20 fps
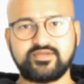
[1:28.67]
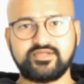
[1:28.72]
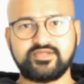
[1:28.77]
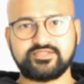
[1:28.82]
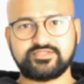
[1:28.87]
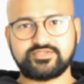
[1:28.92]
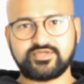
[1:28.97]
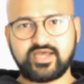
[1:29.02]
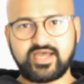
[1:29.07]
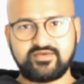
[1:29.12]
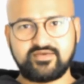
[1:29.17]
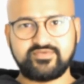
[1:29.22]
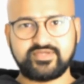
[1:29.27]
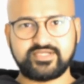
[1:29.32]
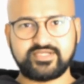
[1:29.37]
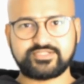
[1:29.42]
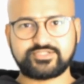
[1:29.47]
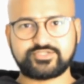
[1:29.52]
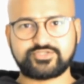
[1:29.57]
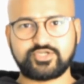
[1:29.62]
So having
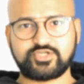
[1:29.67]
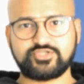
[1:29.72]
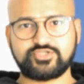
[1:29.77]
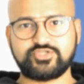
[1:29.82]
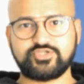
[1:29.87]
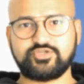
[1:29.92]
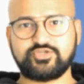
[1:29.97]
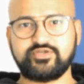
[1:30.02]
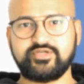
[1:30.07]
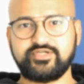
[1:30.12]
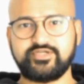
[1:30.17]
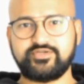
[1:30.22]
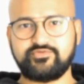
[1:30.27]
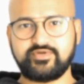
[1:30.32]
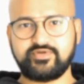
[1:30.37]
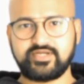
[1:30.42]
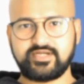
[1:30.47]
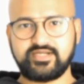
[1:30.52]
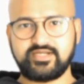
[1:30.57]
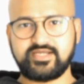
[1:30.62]
a structure, it
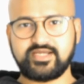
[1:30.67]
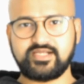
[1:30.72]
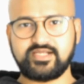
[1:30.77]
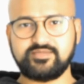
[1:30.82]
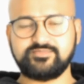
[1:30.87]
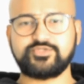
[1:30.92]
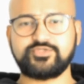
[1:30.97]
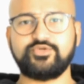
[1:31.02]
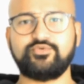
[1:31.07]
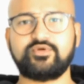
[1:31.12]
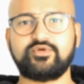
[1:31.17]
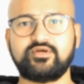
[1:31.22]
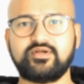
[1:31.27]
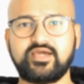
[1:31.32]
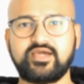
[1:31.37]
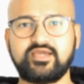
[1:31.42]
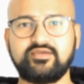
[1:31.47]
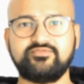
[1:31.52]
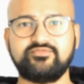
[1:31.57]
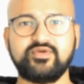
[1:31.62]
really helps your
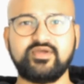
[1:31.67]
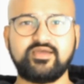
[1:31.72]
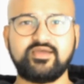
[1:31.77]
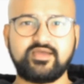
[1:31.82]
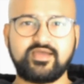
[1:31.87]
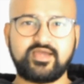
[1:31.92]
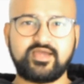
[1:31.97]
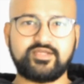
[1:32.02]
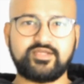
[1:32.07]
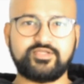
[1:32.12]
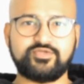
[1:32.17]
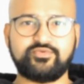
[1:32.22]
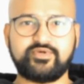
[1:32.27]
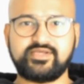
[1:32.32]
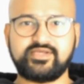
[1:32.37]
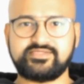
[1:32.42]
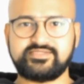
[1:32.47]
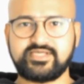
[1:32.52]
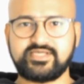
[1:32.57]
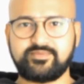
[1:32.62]
life and your
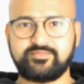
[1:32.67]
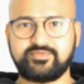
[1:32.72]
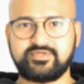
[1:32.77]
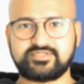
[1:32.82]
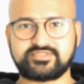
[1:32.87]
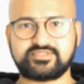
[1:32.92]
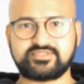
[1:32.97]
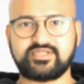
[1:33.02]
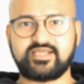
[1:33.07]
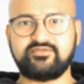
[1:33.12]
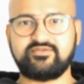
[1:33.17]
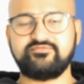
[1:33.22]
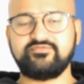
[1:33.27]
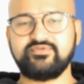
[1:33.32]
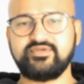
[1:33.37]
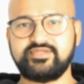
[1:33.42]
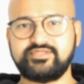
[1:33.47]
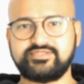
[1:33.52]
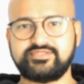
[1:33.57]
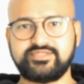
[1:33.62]
examiner's life
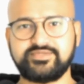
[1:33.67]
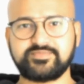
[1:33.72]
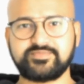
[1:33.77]
easy.